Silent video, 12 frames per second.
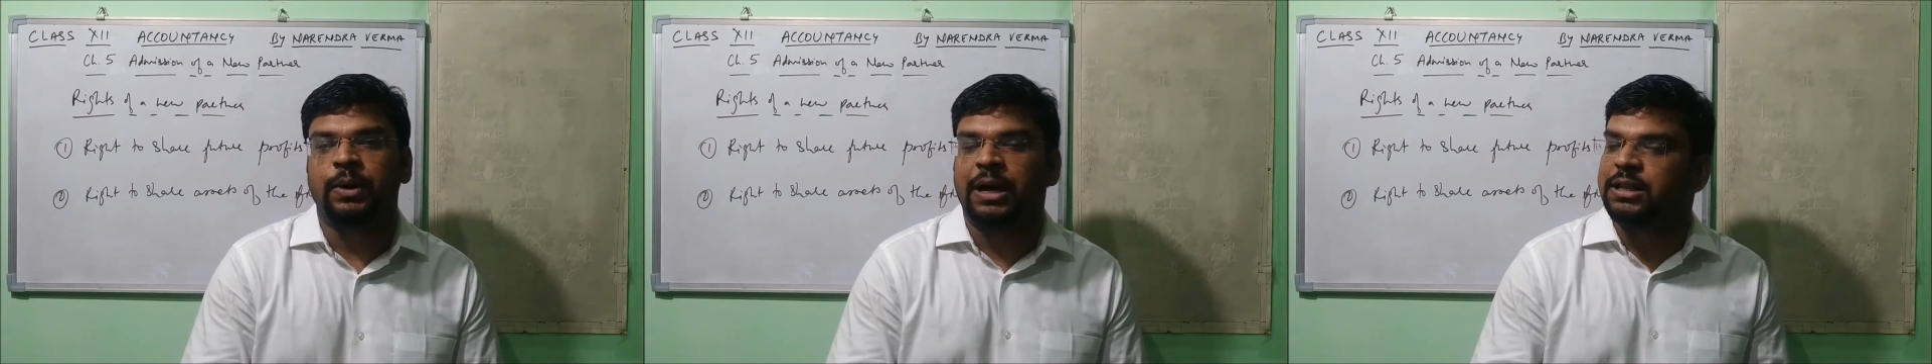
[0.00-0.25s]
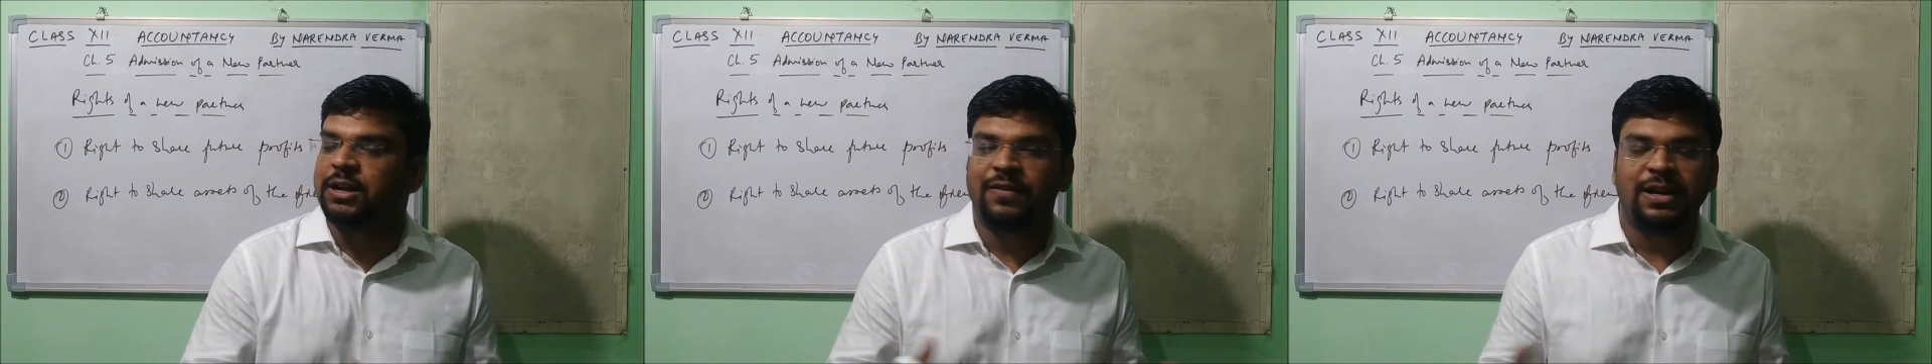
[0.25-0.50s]

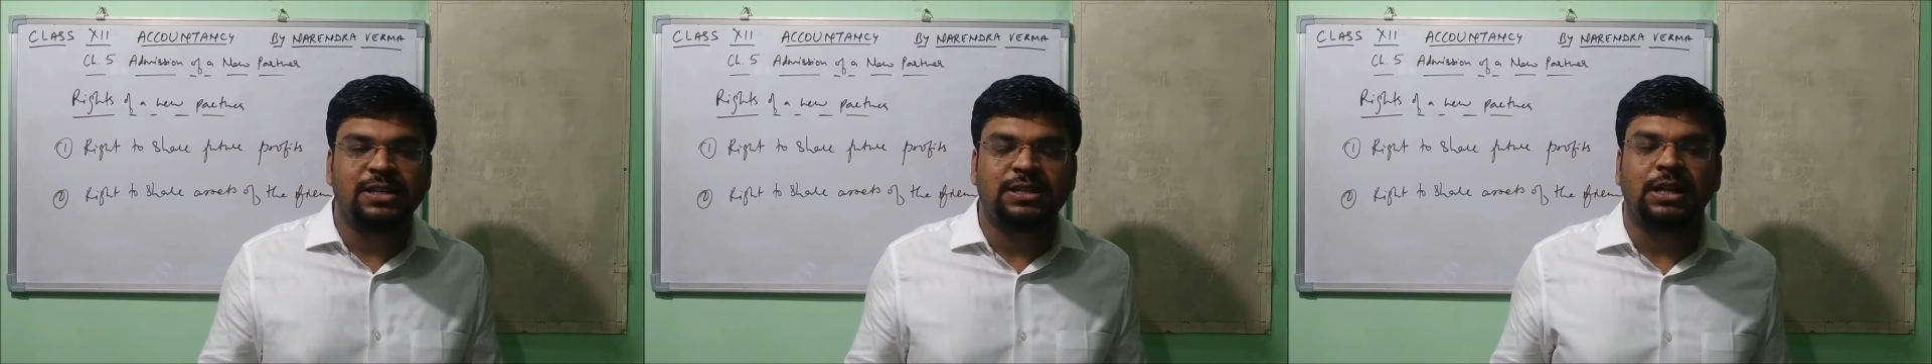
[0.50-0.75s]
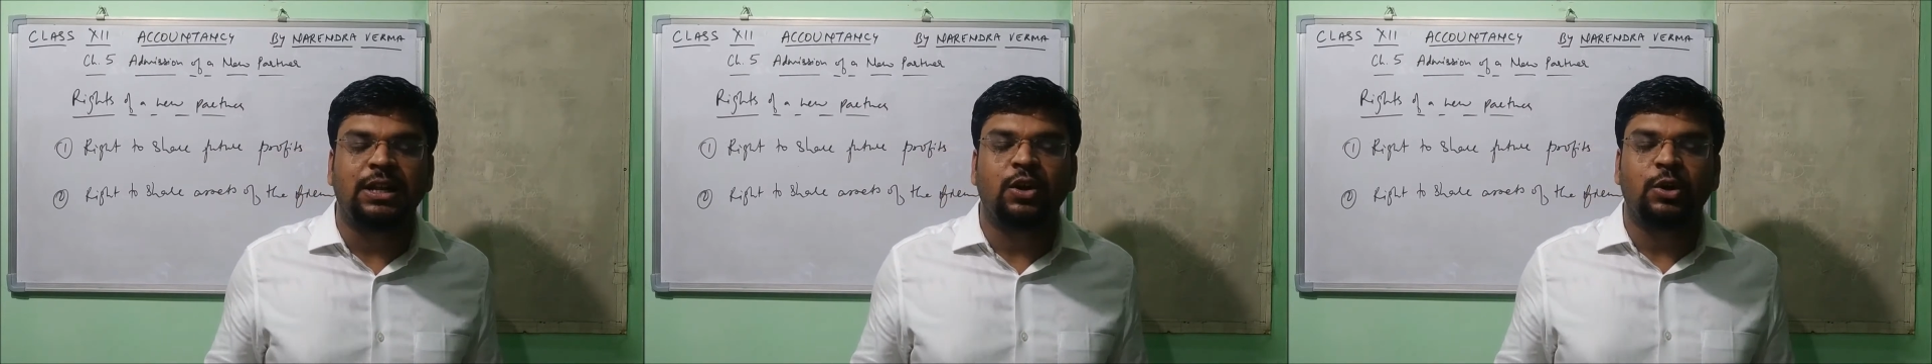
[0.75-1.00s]
Otherwise,
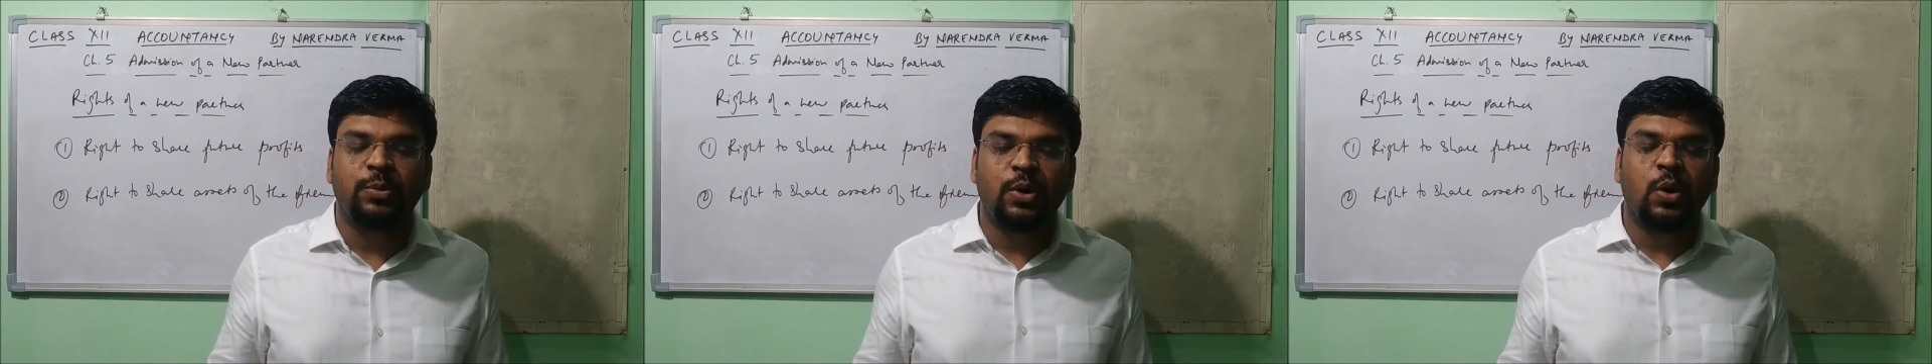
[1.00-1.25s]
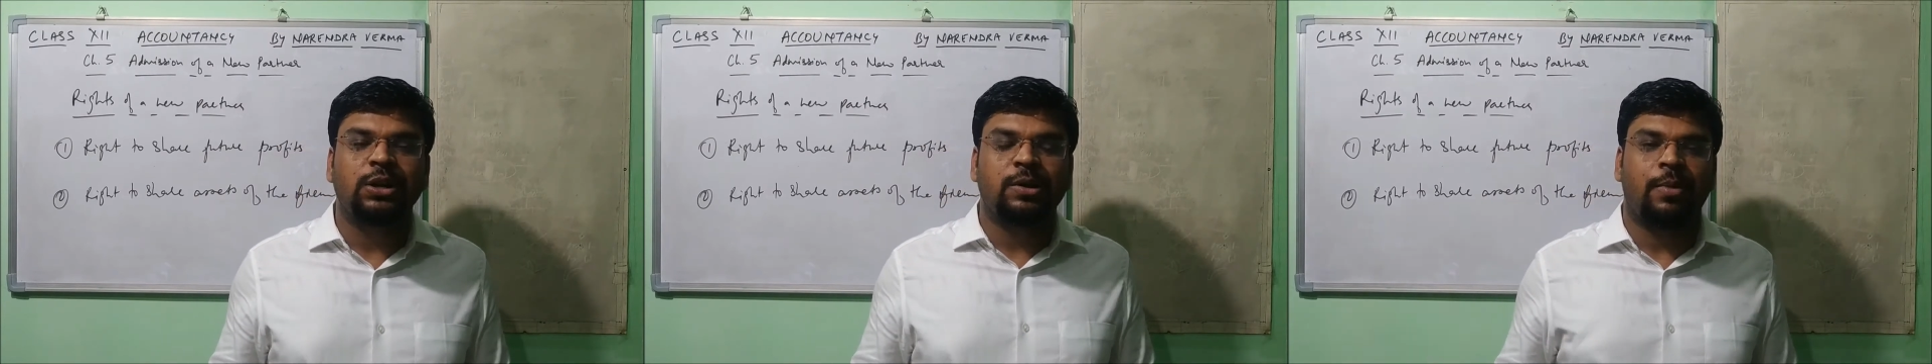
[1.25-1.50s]
he will not be
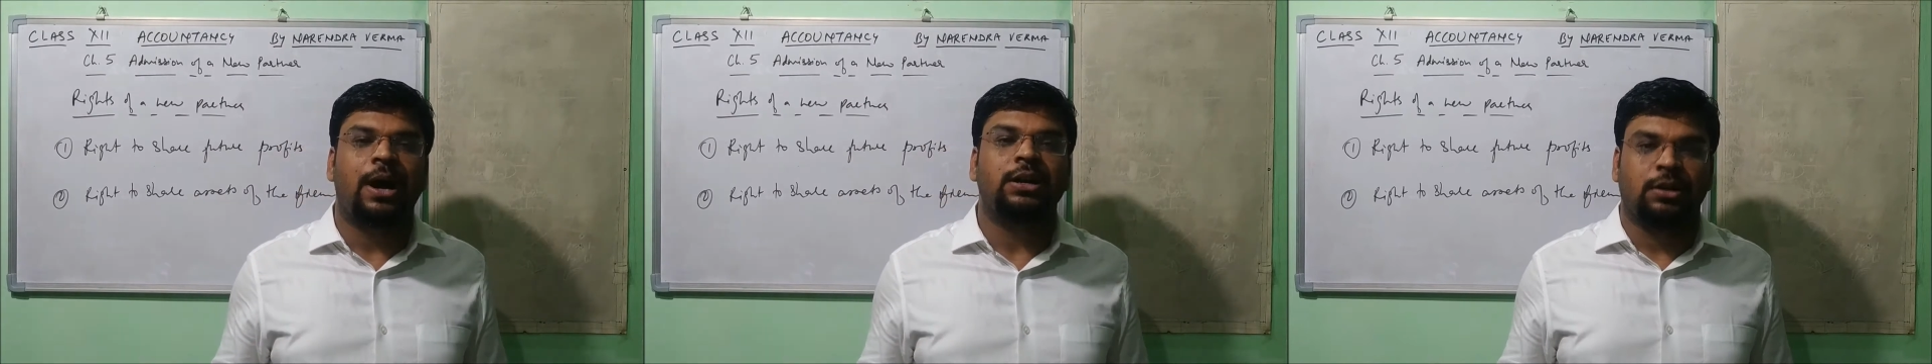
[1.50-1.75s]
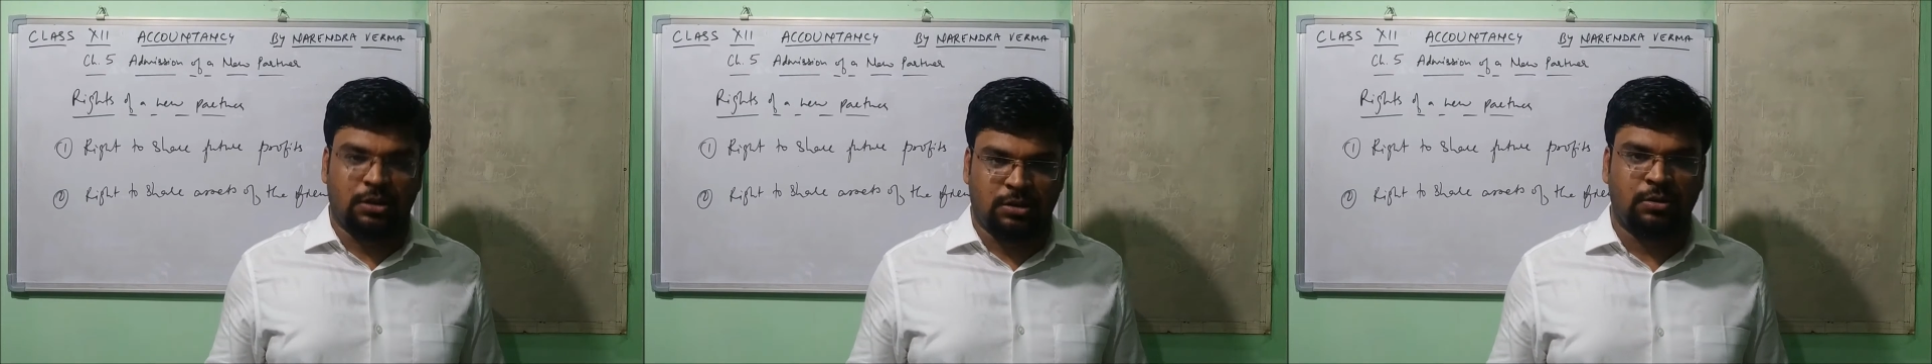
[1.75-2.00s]
called a partner.